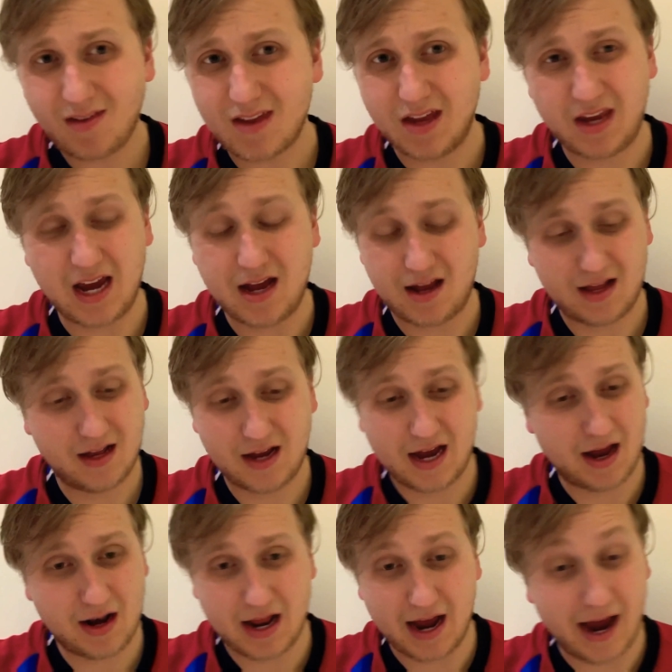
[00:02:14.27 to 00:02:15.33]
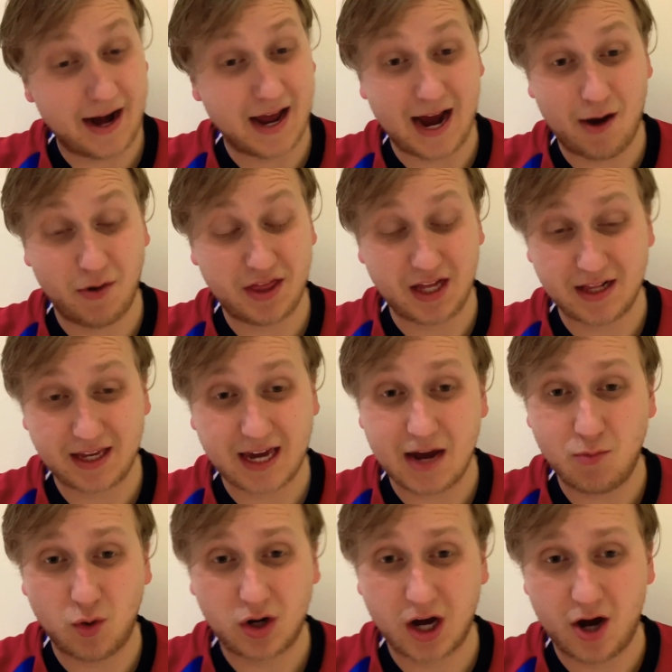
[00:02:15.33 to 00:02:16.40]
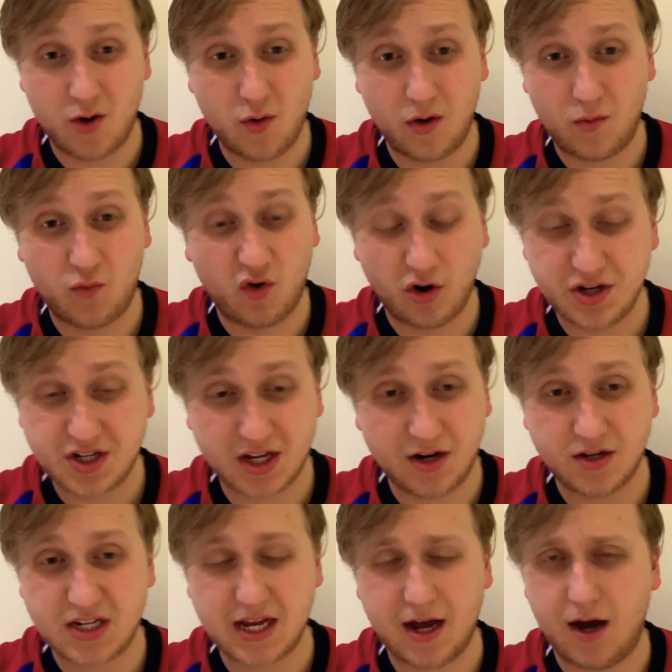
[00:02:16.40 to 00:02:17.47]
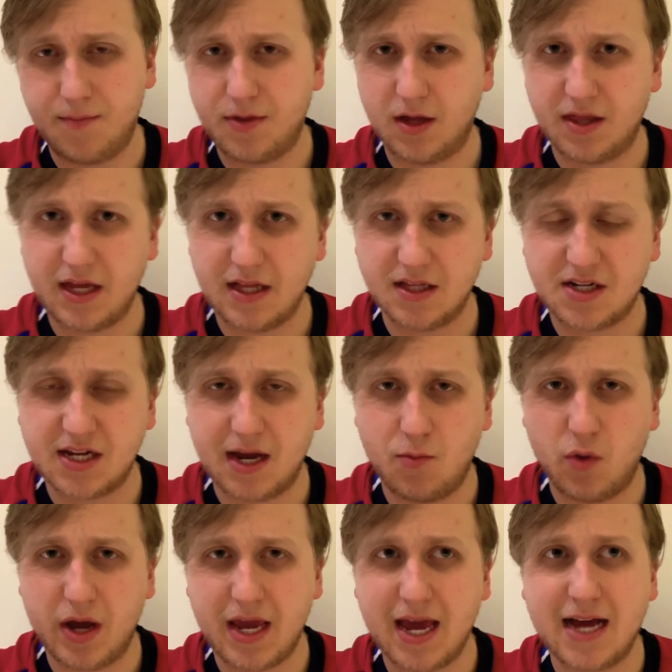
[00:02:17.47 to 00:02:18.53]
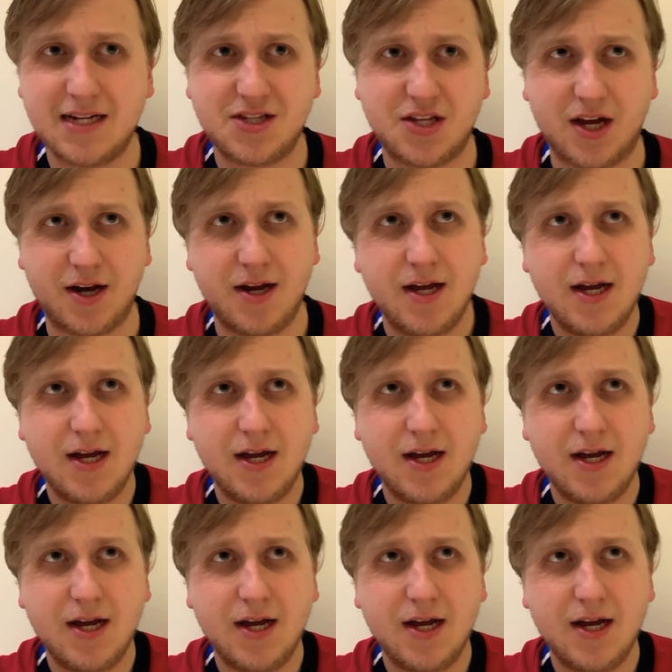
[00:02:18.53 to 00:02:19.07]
Yeah. And how I think the game will go, Roy's going to set up, I think, the same way he has done.